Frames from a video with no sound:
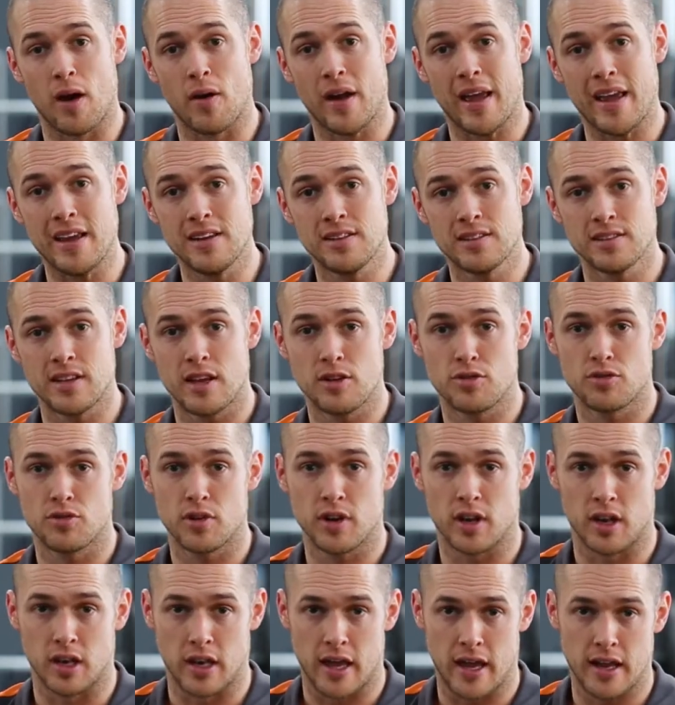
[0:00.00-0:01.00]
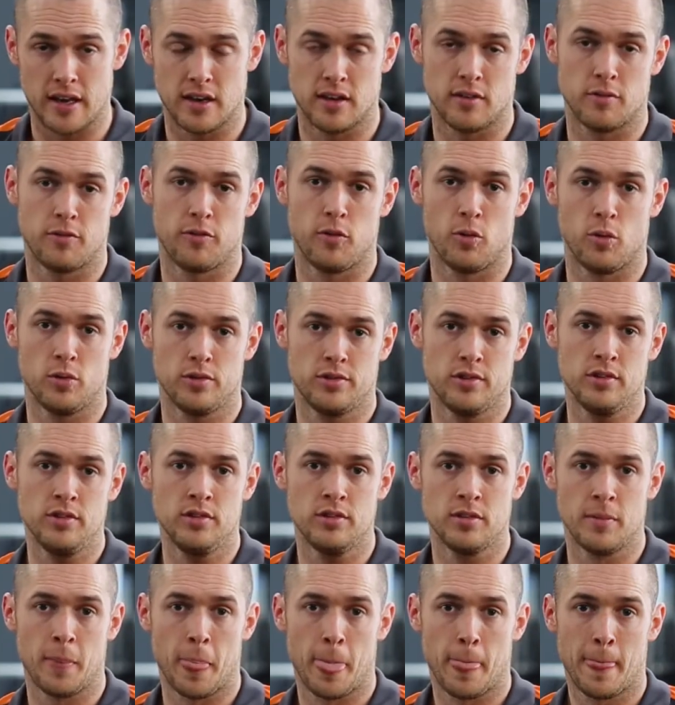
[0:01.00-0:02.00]
our eccentric landing
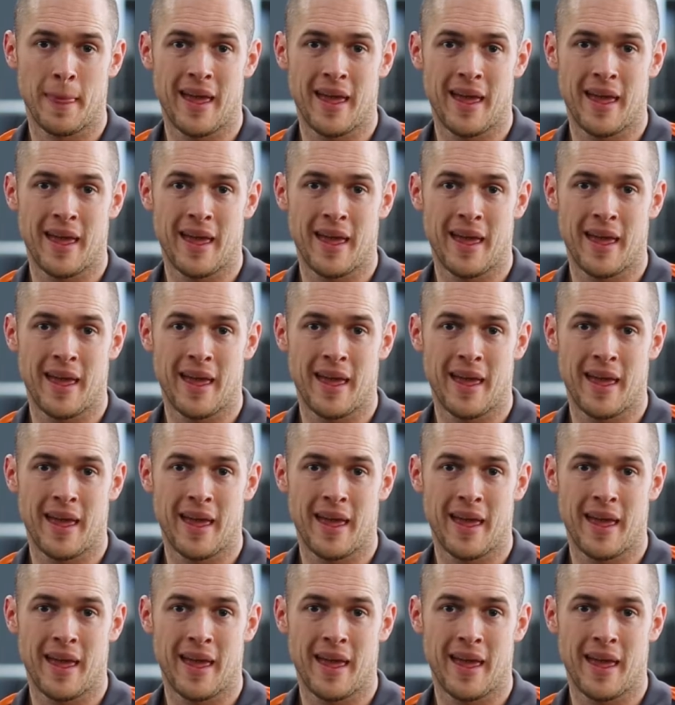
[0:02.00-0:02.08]
forces